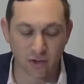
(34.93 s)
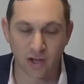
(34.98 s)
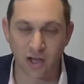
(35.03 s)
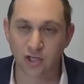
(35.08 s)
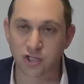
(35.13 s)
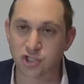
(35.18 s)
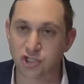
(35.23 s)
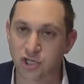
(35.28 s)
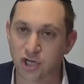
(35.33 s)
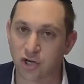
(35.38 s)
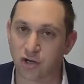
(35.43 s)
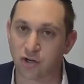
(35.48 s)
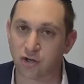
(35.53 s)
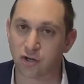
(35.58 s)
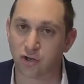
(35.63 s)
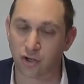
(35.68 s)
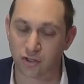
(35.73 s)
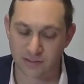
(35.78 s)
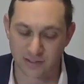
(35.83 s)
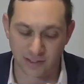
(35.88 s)
asher
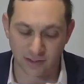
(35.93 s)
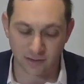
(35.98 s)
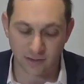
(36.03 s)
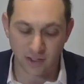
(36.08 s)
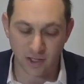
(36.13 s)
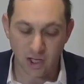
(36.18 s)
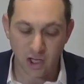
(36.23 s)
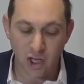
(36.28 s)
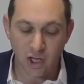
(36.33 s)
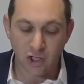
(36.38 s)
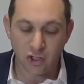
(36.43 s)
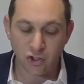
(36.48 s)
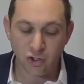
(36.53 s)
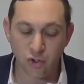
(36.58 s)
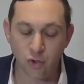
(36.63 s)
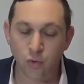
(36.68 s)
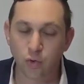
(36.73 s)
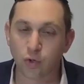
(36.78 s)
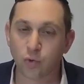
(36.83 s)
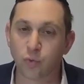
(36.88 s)
goza.
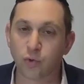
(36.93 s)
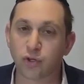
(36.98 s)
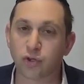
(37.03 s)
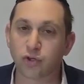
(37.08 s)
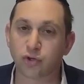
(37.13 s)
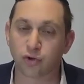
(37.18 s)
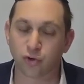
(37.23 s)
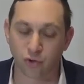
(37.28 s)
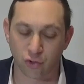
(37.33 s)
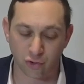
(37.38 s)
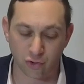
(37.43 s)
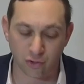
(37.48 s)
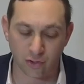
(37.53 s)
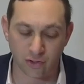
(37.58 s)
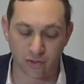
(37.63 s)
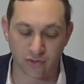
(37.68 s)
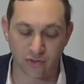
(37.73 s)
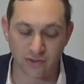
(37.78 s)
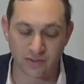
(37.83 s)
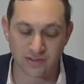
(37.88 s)
You will return
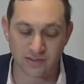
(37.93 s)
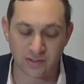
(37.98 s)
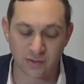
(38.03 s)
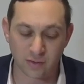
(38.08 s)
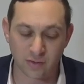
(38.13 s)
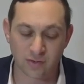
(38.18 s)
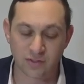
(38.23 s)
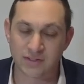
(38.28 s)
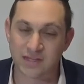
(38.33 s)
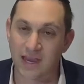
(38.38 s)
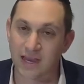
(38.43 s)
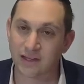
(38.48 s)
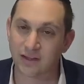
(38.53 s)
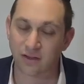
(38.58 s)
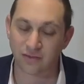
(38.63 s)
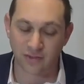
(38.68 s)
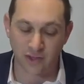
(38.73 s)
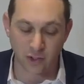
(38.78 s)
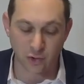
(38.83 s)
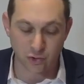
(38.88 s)
this
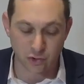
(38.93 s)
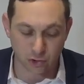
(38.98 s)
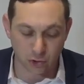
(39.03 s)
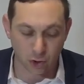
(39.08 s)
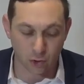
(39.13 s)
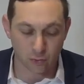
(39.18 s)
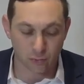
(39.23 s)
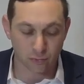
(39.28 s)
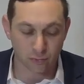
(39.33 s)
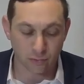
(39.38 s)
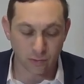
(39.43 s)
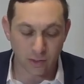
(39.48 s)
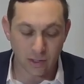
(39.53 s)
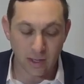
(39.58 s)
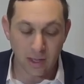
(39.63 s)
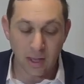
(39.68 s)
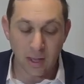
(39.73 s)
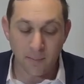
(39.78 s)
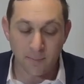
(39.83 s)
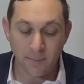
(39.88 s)
gzelo that you stole.
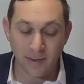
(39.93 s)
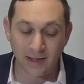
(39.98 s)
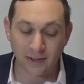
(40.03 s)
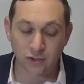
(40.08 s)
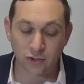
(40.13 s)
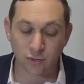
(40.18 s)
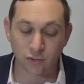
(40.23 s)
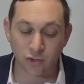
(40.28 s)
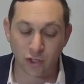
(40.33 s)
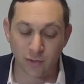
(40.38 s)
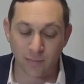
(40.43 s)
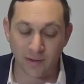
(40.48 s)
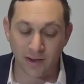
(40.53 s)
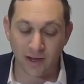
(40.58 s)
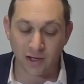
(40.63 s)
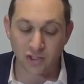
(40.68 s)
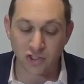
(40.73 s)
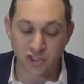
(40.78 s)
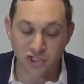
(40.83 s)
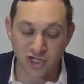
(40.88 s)
Matov lema
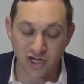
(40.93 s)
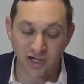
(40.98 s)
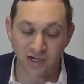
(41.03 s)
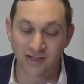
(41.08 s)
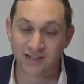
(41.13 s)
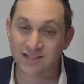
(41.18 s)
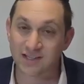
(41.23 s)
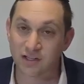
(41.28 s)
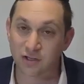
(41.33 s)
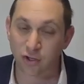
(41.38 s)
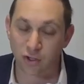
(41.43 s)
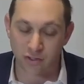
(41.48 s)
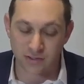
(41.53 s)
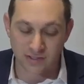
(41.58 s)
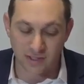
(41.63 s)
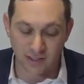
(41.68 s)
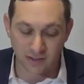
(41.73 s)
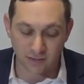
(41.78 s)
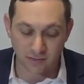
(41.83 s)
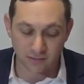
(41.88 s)
asher
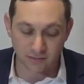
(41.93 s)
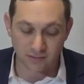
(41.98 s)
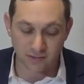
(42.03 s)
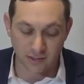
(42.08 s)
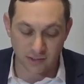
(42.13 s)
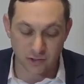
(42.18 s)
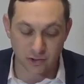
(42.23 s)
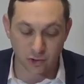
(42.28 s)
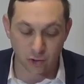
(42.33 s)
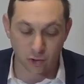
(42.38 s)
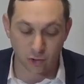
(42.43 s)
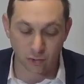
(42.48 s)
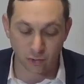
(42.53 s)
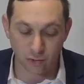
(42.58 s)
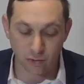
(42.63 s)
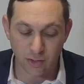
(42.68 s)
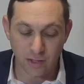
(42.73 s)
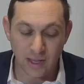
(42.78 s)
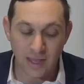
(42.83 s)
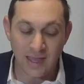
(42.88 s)
goza that he
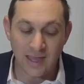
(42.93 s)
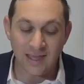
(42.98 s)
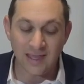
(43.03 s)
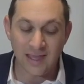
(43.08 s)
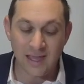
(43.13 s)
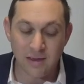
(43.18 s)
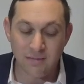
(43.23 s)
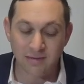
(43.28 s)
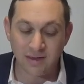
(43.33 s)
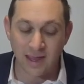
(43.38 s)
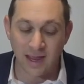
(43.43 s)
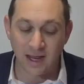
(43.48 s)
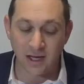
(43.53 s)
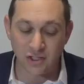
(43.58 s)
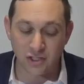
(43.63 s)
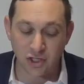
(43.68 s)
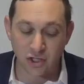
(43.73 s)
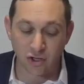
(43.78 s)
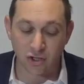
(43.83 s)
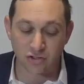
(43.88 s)
stole. Im kein
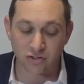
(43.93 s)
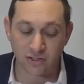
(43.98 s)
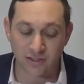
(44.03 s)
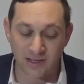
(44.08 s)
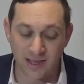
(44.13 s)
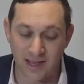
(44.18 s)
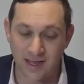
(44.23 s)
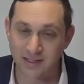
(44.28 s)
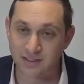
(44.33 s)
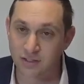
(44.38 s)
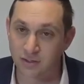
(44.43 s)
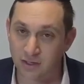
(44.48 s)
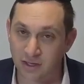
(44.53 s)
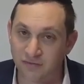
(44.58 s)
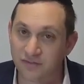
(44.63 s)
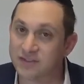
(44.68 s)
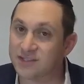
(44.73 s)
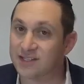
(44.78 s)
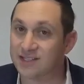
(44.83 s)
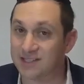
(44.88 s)
she gozel yachzer.
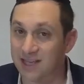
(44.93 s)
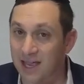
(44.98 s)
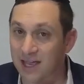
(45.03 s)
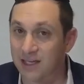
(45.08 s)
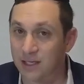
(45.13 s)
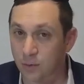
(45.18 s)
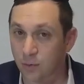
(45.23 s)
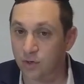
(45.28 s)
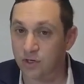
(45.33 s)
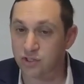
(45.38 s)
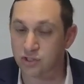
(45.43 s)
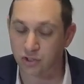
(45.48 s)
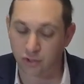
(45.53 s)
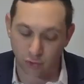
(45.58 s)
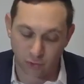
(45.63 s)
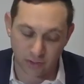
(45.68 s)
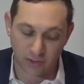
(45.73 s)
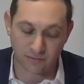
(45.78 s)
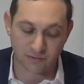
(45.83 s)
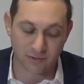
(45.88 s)
If it's exactly what he
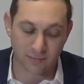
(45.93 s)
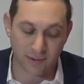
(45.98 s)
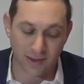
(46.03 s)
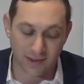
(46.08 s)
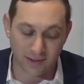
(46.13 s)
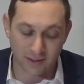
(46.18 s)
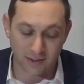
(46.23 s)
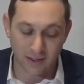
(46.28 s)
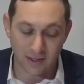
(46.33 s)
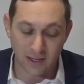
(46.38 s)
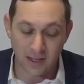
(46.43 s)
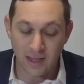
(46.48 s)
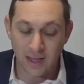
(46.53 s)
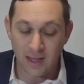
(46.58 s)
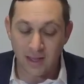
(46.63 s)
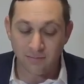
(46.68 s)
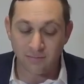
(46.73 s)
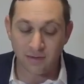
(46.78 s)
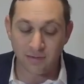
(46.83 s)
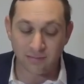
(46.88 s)
stole, gives it back.
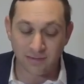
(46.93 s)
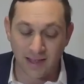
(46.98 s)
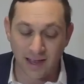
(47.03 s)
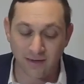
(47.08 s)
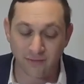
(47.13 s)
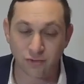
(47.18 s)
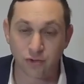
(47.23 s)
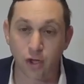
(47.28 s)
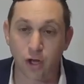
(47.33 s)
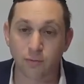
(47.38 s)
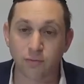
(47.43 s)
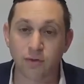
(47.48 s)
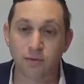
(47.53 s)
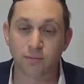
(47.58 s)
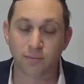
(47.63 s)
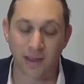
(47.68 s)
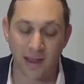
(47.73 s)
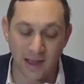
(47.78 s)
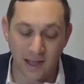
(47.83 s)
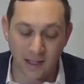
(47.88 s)
Im lav
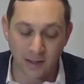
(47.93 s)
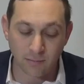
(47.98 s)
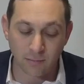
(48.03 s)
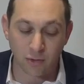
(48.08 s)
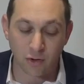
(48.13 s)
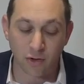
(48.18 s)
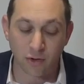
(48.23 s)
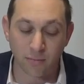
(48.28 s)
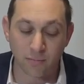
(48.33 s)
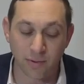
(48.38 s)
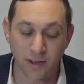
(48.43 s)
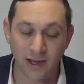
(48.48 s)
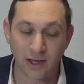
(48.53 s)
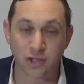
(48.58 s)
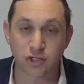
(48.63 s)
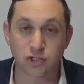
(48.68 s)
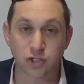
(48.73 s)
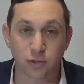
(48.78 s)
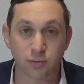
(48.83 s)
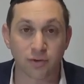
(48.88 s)
be'almo by
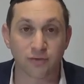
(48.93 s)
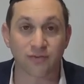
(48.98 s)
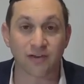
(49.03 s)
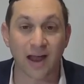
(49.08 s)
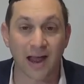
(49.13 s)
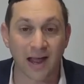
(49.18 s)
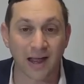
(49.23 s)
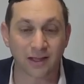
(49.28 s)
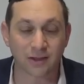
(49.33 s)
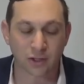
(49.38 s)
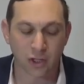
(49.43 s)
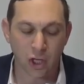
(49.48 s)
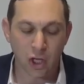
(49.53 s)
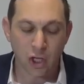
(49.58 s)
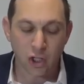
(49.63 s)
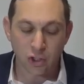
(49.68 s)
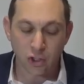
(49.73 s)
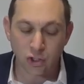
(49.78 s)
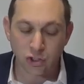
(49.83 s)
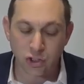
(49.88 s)
shlom. If not,
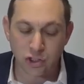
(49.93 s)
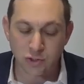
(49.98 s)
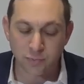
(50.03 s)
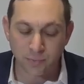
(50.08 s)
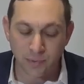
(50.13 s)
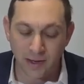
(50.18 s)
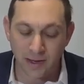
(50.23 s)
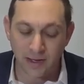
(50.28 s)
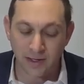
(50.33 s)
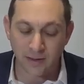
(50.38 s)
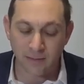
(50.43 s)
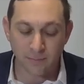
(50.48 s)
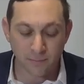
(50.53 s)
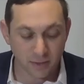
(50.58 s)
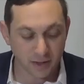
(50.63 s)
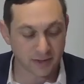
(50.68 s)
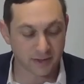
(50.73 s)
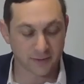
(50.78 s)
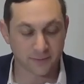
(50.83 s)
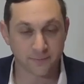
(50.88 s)
you just pay
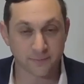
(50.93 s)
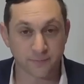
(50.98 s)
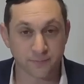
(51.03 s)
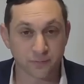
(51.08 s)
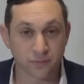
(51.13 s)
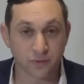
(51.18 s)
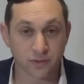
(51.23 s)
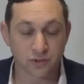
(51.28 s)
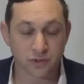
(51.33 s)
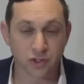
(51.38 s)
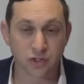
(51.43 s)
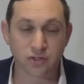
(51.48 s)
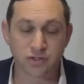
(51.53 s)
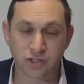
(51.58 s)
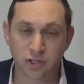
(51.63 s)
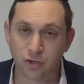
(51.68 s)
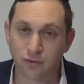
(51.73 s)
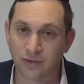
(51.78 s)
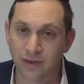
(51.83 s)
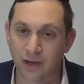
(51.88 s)
money. So you
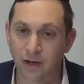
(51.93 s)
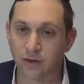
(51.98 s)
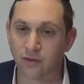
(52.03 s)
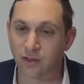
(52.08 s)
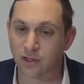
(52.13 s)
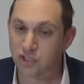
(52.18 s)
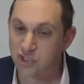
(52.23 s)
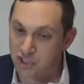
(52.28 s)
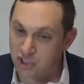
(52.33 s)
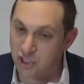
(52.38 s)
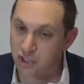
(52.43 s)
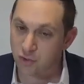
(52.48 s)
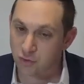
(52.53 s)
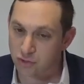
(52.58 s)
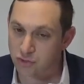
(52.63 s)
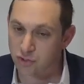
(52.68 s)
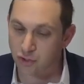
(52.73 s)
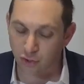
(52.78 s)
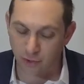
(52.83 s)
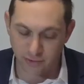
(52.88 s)
see over here that she knew
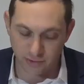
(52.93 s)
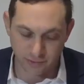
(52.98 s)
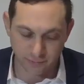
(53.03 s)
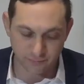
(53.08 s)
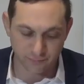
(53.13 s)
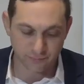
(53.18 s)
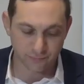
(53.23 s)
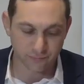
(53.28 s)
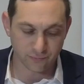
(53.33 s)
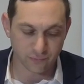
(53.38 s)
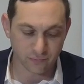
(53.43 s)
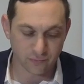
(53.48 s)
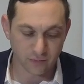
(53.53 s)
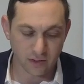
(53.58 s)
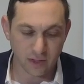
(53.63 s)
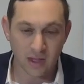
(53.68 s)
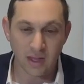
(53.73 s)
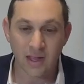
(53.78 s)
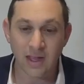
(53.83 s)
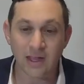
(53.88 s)
is correct.
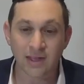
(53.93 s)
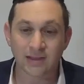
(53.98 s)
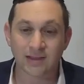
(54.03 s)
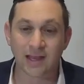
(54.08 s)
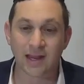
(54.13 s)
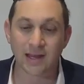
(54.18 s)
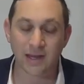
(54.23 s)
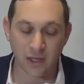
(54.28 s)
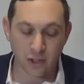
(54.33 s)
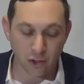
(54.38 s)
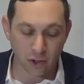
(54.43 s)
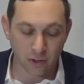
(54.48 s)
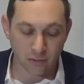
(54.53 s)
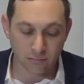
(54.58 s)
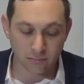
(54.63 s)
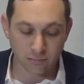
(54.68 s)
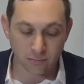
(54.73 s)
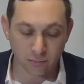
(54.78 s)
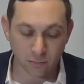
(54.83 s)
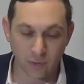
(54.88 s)

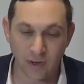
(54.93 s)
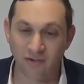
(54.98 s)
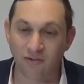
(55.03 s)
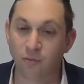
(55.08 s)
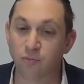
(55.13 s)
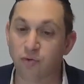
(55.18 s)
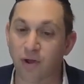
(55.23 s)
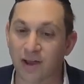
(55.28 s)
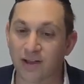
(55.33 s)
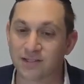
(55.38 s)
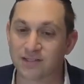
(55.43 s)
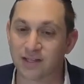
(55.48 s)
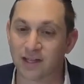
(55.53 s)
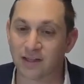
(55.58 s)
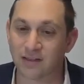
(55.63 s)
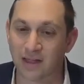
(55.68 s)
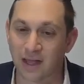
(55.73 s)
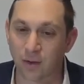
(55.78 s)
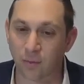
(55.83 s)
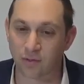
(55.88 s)
Tanino, we have a price
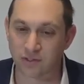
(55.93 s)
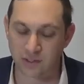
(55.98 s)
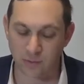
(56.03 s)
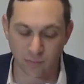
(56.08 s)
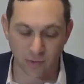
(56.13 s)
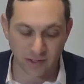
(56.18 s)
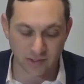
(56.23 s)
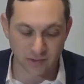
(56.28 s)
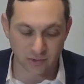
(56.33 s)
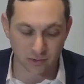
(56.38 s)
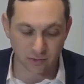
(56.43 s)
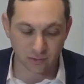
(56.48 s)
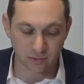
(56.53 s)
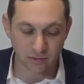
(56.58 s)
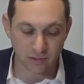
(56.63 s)
like that. What's the price?